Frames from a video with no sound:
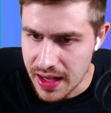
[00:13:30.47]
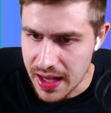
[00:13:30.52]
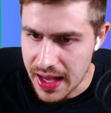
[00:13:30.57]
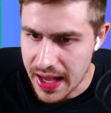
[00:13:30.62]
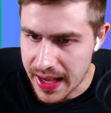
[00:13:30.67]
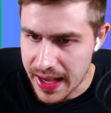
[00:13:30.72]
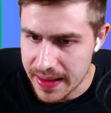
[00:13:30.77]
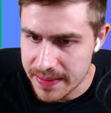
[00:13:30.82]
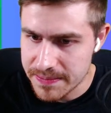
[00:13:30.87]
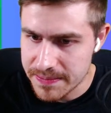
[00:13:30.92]

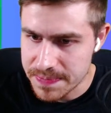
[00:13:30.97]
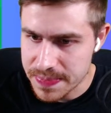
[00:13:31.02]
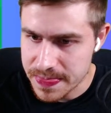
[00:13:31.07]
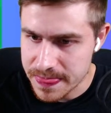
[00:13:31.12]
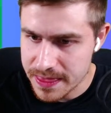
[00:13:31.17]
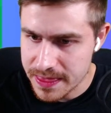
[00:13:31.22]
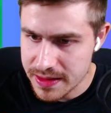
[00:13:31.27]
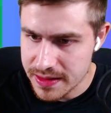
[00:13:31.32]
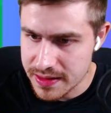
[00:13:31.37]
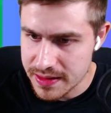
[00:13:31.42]

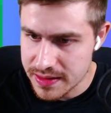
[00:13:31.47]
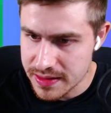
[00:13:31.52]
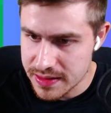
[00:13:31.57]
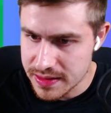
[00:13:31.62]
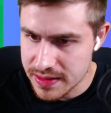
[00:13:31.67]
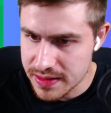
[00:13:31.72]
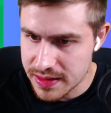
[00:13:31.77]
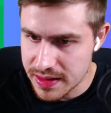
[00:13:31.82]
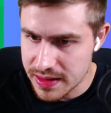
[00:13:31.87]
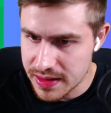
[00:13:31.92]

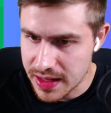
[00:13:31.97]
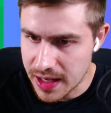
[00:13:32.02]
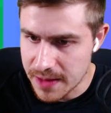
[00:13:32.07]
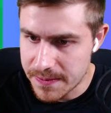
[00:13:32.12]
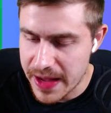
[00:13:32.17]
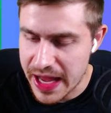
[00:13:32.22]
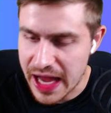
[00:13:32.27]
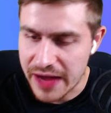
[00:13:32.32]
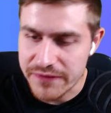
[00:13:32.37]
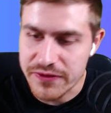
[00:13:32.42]

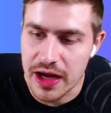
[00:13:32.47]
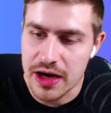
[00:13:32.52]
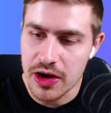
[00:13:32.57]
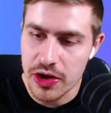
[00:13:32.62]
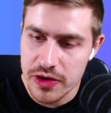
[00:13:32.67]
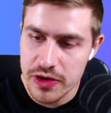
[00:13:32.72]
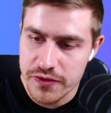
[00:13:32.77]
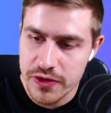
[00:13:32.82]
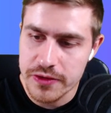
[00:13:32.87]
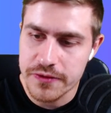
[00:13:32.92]
I've a
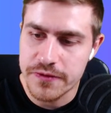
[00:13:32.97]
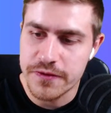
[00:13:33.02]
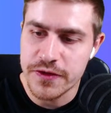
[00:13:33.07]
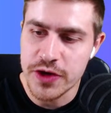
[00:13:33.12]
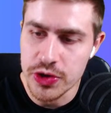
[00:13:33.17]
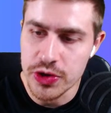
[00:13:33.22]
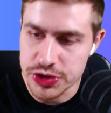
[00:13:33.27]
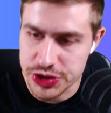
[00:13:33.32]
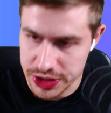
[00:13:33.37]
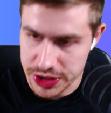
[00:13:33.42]
lot of
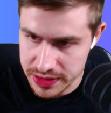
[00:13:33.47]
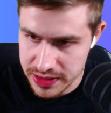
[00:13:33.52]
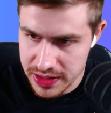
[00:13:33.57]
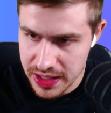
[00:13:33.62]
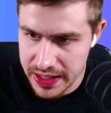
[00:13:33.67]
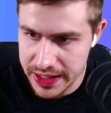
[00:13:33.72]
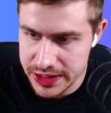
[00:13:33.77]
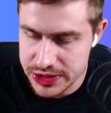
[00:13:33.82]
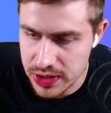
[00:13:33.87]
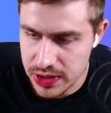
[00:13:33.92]
confusion.
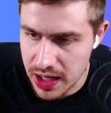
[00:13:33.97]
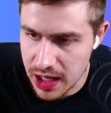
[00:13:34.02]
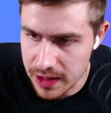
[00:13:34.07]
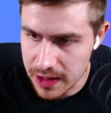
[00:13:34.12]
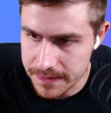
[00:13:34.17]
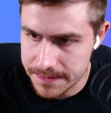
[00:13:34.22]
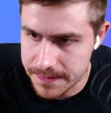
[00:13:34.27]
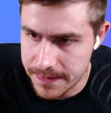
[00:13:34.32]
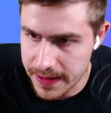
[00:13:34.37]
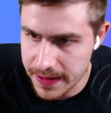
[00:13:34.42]
I need your
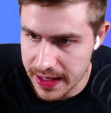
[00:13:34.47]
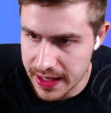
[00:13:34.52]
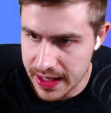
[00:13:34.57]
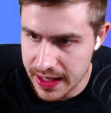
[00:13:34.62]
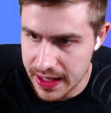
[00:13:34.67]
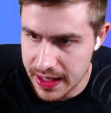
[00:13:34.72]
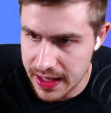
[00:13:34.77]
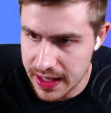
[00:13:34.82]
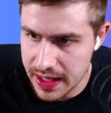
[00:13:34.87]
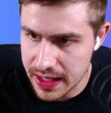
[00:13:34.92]
help.
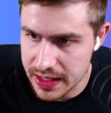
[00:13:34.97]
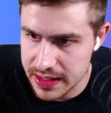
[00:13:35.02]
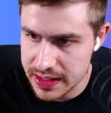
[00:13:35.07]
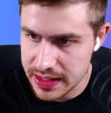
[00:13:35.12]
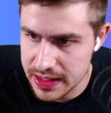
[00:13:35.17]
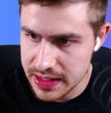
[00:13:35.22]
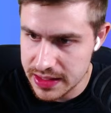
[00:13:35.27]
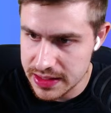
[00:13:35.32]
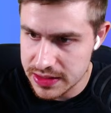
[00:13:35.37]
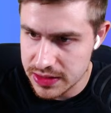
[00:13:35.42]
I
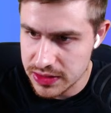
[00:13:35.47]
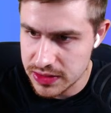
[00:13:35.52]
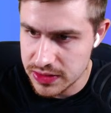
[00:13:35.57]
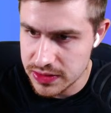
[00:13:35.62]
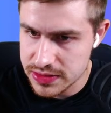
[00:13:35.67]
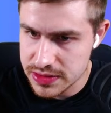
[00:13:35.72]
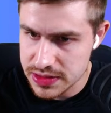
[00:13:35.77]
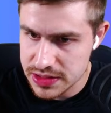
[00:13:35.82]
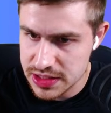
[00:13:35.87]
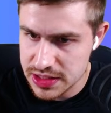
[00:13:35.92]
need you
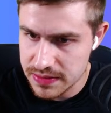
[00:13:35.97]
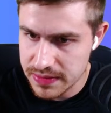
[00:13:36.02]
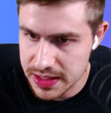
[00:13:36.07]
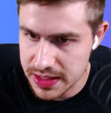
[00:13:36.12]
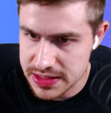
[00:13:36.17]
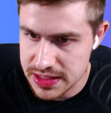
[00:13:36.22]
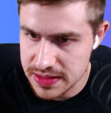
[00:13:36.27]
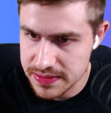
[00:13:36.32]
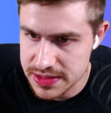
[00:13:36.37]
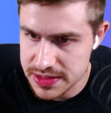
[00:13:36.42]
to see my
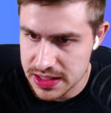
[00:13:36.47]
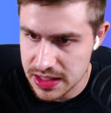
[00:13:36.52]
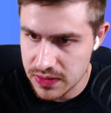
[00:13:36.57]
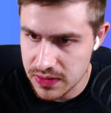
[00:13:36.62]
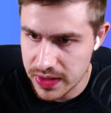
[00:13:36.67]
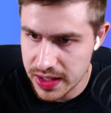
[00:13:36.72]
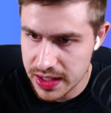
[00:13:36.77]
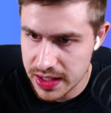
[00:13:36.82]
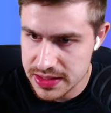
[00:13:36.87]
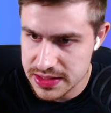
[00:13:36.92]
team. Is there any
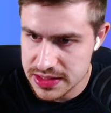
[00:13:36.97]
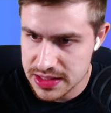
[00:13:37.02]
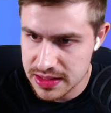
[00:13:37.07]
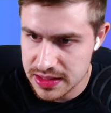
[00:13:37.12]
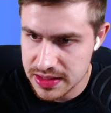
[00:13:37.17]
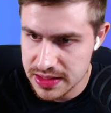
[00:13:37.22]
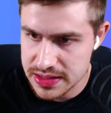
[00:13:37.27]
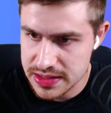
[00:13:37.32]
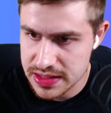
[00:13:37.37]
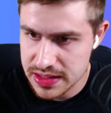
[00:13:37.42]
way I can
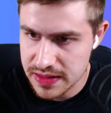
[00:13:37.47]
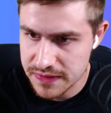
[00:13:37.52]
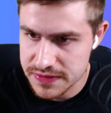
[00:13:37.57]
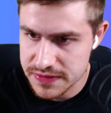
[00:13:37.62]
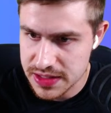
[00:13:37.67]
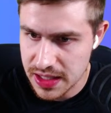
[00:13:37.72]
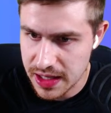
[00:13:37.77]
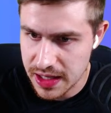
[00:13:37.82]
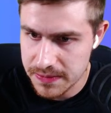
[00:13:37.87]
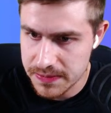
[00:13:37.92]
send instead of
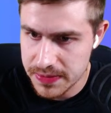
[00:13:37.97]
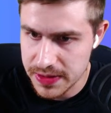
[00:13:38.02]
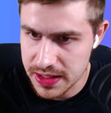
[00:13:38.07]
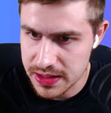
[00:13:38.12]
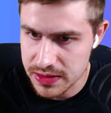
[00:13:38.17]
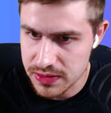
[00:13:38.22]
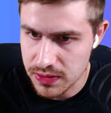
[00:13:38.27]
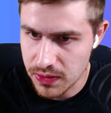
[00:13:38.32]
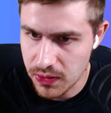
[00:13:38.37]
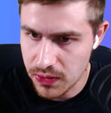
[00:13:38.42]
typing
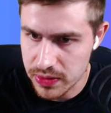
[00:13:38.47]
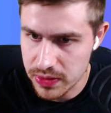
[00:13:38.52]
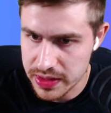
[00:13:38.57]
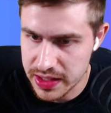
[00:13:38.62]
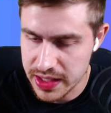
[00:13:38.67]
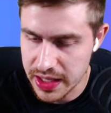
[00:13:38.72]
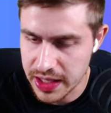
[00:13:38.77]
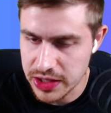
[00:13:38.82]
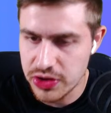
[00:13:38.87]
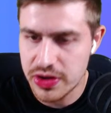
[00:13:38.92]
it all
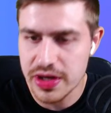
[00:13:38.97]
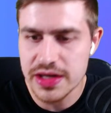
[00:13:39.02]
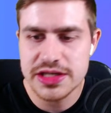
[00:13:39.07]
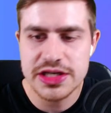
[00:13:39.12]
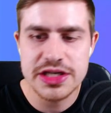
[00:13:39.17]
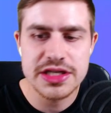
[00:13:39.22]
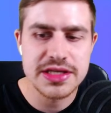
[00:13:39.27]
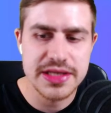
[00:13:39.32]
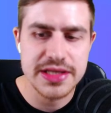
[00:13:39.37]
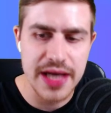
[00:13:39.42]
here? You can
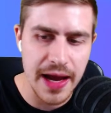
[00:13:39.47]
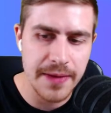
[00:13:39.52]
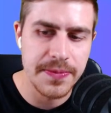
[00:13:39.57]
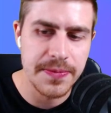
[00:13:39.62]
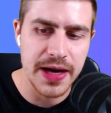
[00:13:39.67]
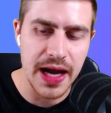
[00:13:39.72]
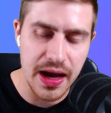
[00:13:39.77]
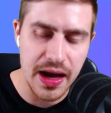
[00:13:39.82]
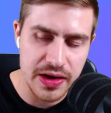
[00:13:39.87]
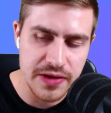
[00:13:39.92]
just type
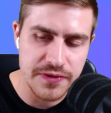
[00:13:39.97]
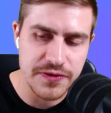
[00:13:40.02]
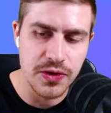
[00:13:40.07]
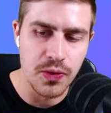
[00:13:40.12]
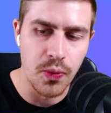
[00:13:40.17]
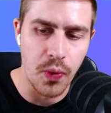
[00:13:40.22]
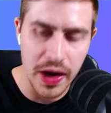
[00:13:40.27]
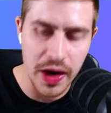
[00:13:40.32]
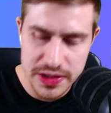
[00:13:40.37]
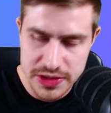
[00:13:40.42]
it out if
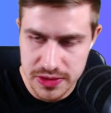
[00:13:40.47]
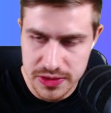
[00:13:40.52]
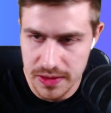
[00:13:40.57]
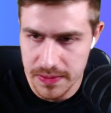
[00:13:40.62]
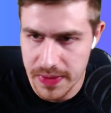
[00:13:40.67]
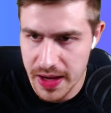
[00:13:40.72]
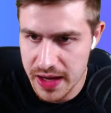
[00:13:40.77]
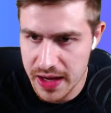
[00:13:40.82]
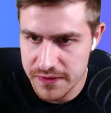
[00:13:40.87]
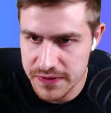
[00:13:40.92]
you want to,
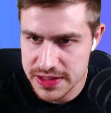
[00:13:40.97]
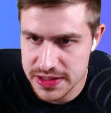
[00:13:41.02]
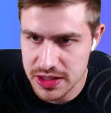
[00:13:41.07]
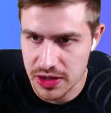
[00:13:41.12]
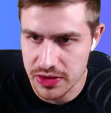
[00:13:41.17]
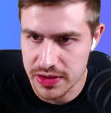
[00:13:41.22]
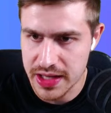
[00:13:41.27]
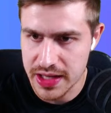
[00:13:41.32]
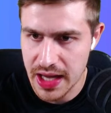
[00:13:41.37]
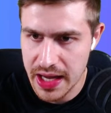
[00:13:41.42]
Obey, if it's
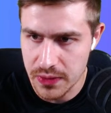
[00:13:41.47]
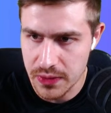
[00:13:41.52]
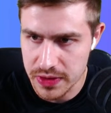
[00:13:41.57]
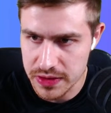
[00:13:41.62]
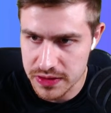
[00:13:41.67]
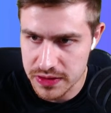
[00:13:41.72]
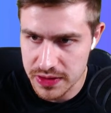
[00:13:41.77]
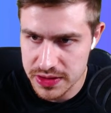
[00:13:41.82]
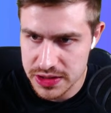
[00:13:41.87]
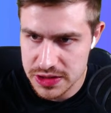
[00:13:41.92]
okay
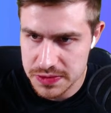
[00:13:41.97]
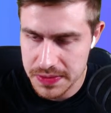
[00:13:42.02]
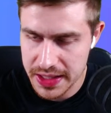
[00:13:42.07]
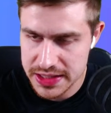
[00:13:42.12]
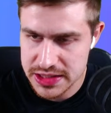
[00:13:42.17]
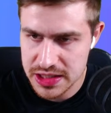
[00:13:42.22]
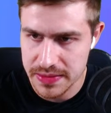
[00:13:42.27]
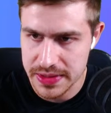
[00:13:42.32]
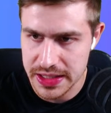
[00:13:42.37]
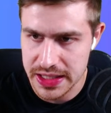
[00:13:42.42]
with you. It just
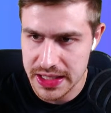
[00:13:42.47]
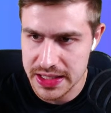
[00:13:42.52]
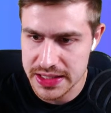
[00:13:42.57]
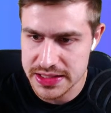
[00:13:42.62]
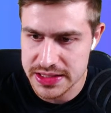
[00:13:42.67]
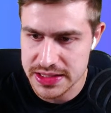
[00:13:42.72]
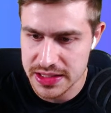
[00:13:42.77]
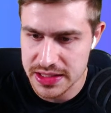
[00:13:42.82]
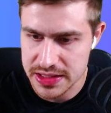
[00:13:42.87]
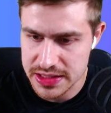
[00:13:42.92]
makes it a bit
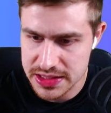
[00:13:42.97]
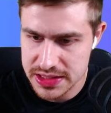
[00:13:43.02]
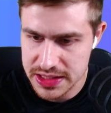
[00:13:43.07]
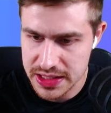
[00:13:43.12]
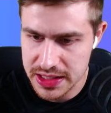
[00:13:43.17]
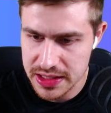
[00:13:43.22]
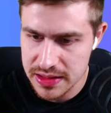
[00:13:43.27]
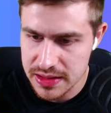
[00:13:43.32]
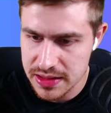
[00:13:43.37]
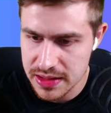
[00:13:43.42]
easier to
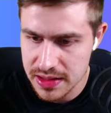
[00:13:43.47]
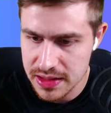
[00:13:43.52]
see.